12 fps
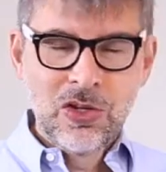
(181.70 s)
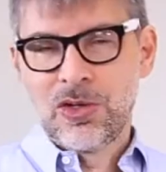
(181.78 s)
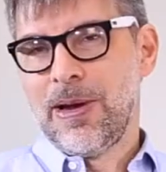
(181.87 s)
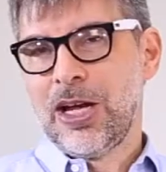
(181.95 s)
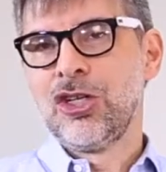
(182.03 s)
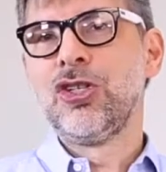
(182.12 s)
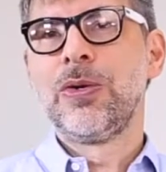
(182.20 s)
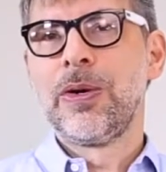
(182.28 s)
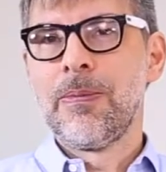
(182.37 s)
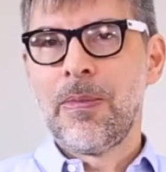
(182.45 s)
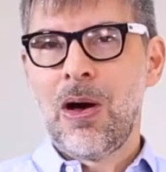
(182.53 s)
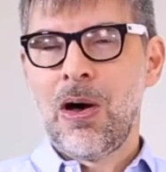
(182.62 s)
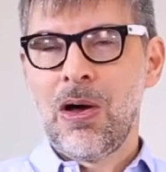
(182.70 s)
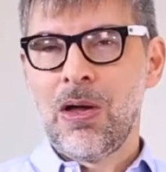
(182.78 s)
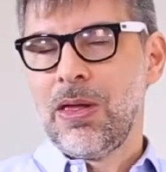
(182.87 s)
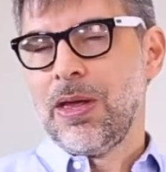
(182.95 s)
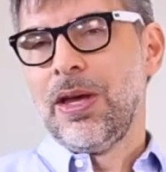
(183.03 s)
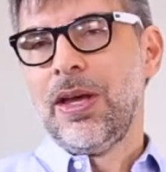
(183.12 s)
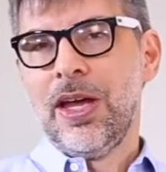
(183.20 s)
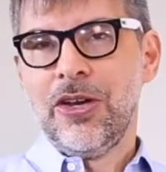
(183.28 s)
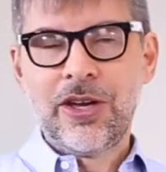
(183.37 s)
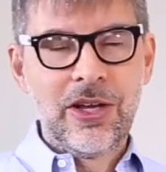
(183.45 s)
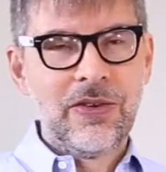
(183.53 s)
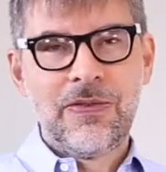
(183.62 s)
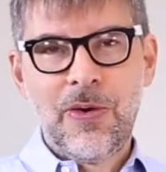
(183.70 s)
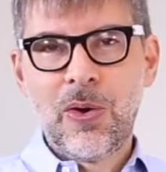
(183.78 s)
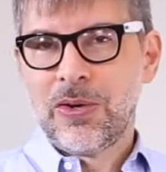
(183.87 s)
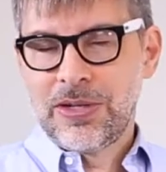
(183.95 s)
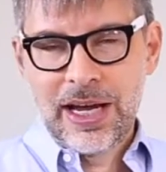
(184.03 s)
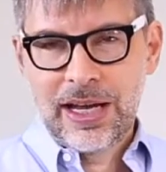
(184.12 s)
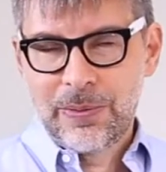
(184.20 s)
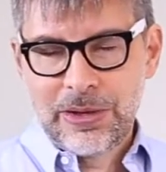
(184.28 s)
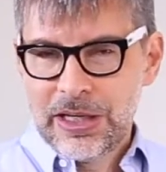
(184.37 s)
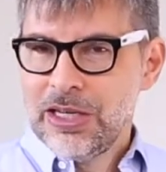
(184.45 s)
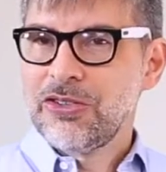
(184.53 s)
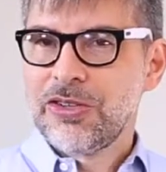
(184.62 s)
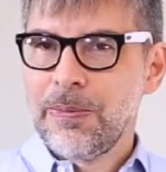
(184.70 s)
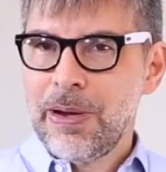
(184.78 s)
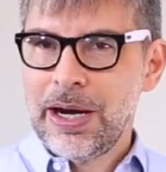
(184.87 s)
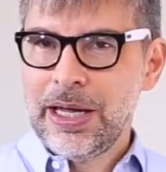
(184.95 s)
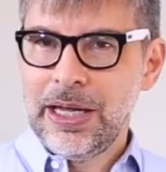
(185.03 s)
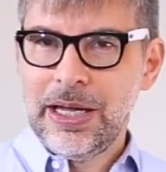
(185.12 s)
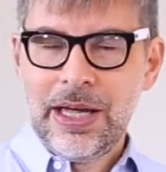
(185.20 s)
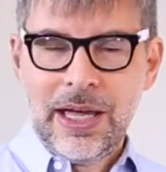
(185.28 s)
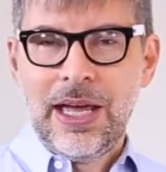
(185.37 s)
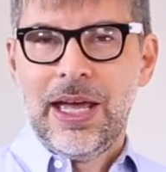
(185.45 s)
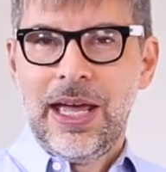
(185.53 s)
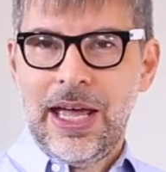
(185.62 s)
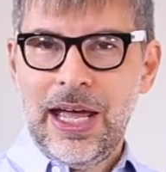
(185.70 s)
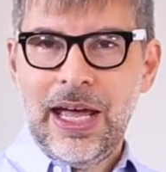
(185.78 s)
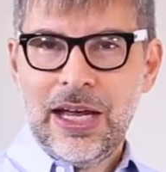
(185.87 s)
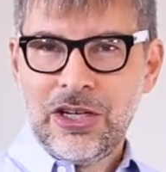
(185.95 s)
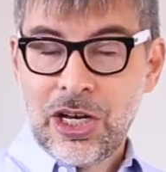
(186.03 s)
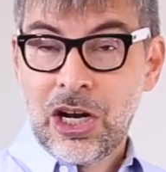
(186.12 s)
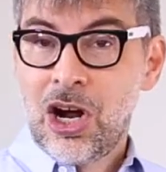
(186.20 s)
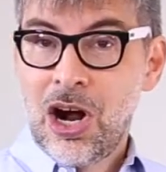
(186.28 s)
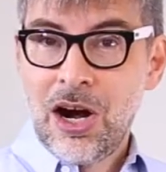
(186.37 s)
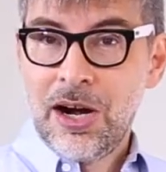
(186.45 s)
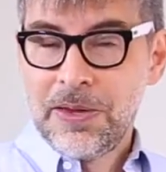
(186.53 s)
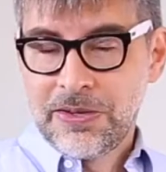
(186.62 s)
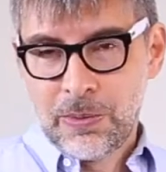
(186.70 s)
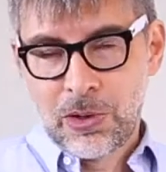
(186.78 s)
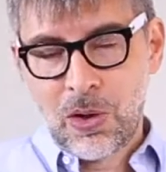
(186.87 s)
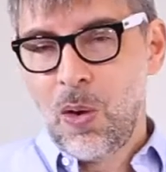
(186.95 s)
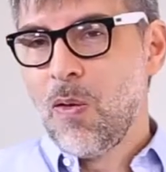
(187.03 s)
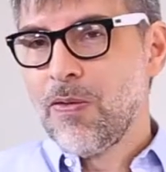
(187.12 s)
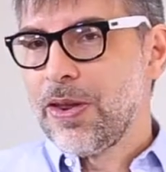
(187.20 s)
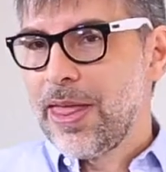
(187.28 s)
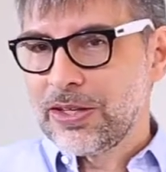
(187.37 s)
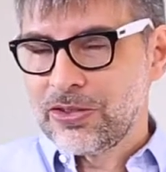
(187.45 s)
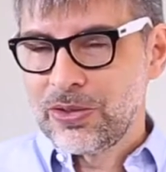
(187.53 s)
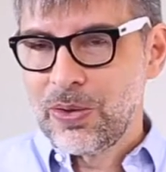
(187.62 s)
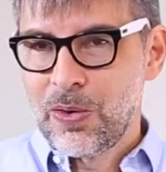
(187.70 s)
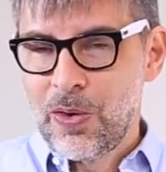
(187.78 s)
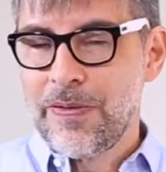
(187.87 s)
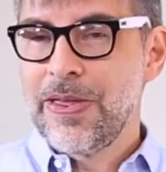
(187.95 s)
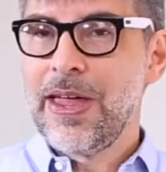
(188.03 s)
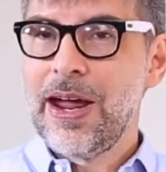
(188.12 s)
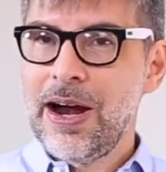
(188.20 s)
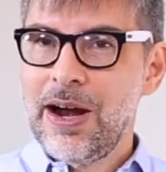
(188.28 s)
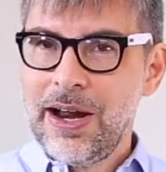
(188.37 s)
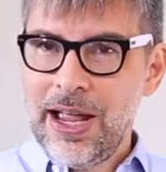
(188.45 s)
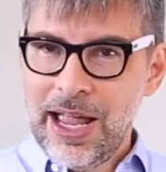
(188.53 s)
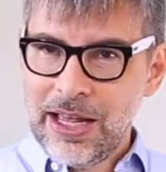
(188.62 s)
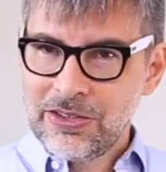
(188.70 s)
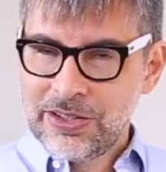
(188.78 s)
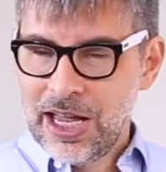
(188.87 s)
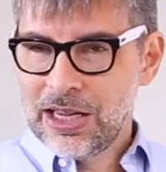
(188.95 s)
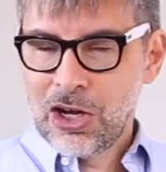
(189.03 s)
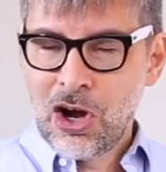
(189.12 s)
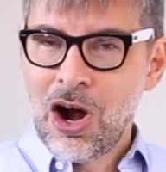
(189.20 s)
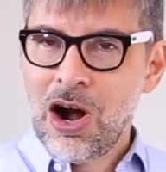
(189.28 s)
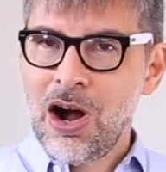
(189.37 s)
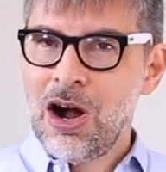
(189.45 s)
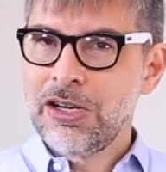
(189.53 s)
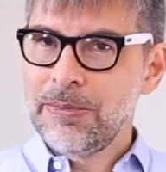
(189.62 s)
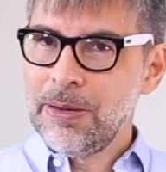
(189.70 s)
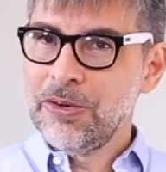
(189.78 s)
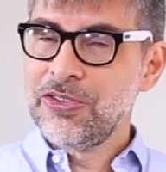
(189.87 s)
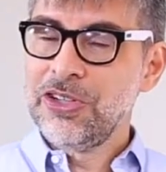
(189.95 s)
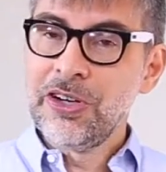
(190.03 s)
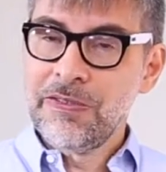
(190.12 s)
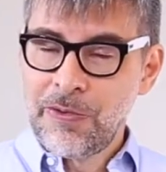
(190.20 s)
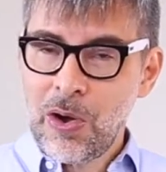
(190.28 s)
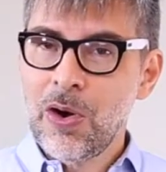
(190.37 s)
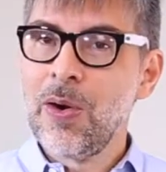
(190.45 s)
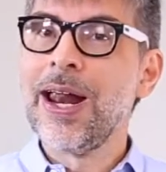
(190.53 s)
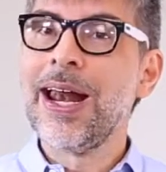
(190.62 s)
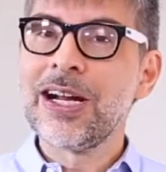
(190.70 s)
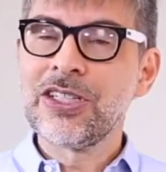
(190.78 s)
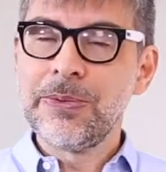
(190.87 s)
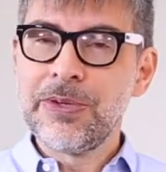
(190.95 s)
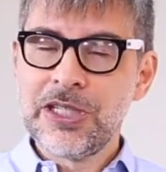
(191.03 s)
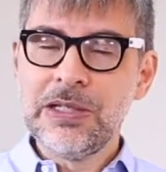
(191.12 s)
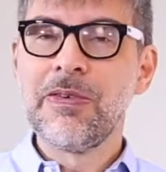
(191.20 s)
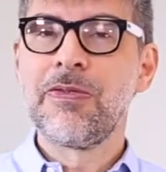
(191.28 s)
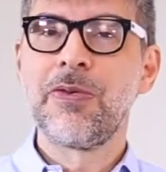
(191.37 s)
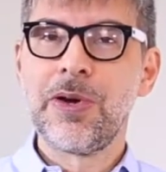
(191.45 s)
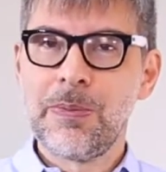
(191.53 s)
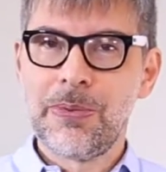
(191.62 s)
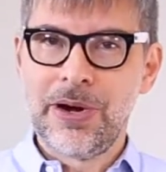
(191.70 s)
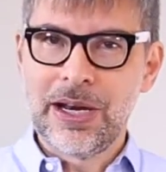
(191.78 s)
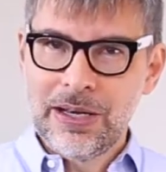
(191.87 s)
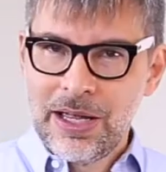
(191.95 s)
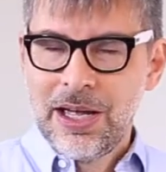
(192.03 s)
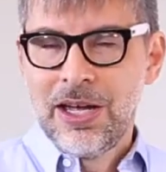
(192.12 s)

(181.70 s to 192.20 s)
So imagine you're in a mall and you get your photo taken with the Easter Bunny, and you get a card, and they say, well, go over to that store over there and scan the card. You'll be able to see your photo and actually receive a free print.